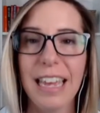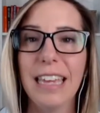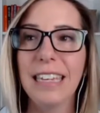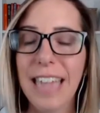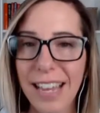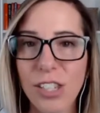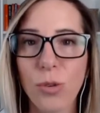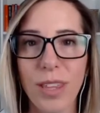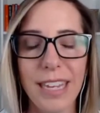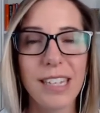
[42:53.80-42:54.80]
Yes.
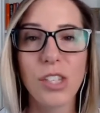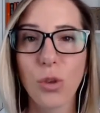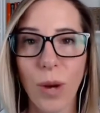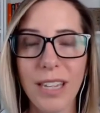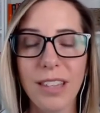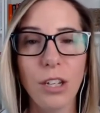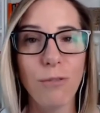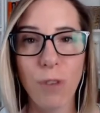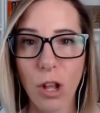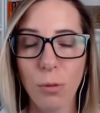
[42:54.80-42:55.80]
Do I think it's great that you
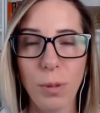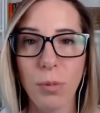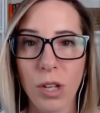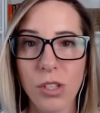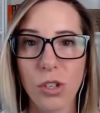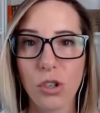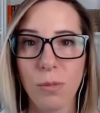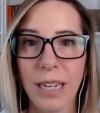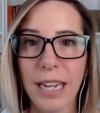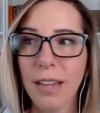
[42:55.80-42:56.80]
follow people on social
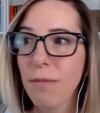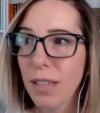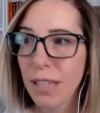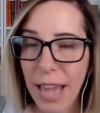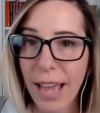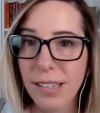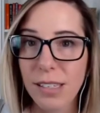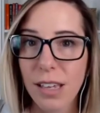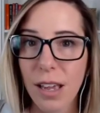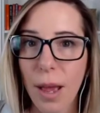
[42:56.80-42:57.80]
media?
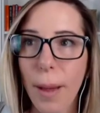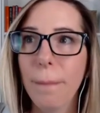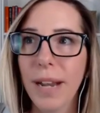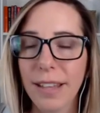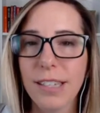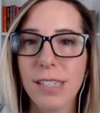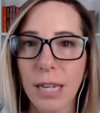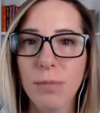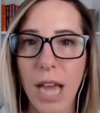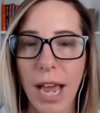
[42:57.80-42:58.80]
Yes. But at the
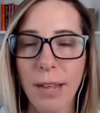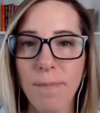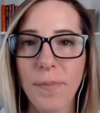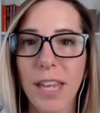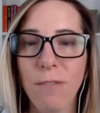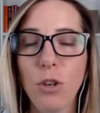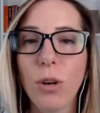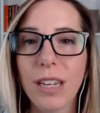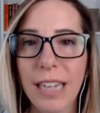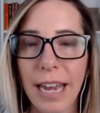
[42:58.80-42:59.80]
same time, if you
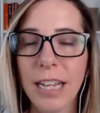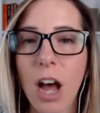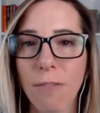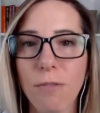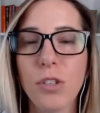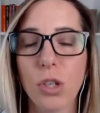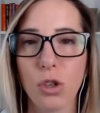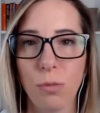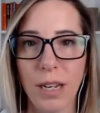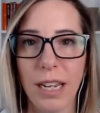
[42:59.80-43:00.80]
are getting off of
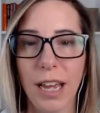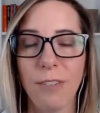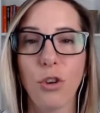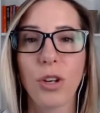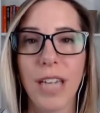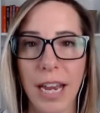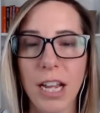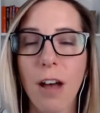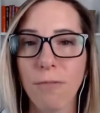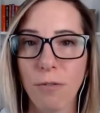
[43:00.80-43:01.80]
social media, if you're
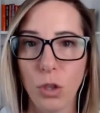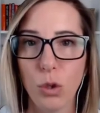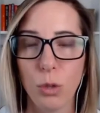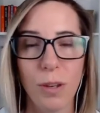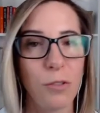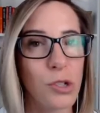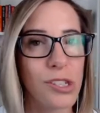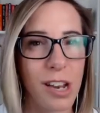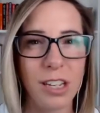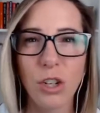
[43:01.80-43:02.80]
getting off of YouTube, if you're
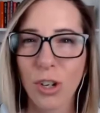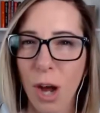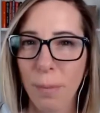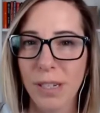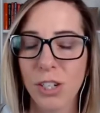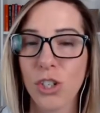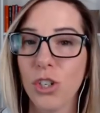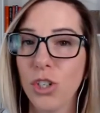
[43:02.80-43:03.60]
studying your competition